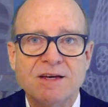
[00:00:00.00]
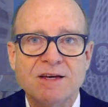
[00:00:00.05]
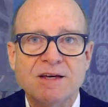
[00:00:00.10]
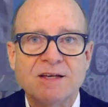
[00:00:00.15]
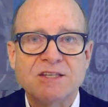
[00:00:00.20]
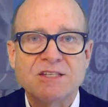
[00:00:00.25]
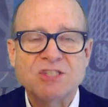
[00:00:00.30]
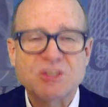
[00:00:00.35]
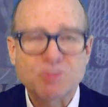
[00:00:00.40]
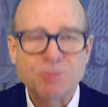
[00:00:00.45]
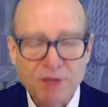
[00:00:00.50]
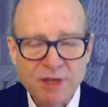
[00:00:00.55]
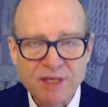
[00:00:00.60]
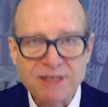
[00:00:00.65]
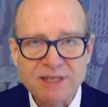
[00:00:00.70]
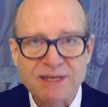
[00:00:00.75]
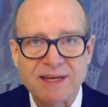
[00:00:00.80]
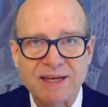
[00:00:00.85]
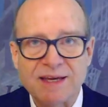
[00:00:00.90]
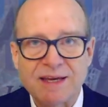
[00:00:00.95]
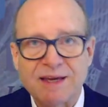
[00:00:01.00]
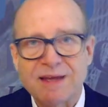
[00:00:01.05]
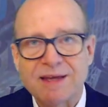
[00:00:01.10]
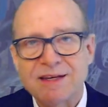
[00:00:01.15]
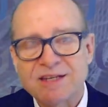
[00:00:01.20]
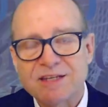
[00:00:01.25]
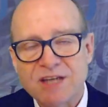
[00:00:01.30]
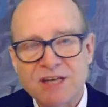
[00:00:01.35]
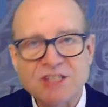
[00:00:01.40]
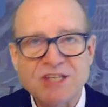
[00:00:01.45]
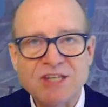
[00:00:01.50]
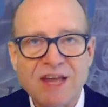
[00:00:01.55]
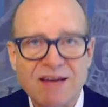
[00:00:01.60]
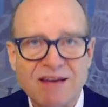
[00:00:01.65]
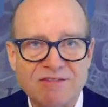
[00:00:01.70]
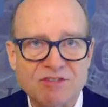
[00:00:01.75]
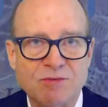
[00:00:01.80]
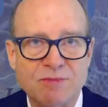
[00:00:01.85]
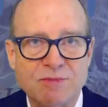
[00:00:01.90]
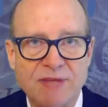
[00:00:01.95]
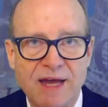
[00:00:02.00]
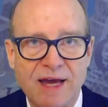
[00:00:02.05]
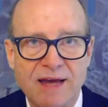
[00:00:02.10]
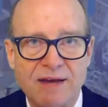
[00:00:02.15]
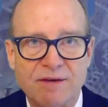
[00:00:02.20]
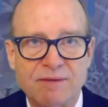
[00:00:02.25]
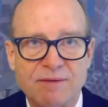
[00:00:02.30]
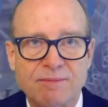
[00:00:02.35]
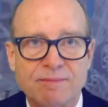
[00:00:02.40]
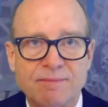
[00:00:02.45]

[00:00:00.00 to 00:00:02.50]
Splinting does have some data.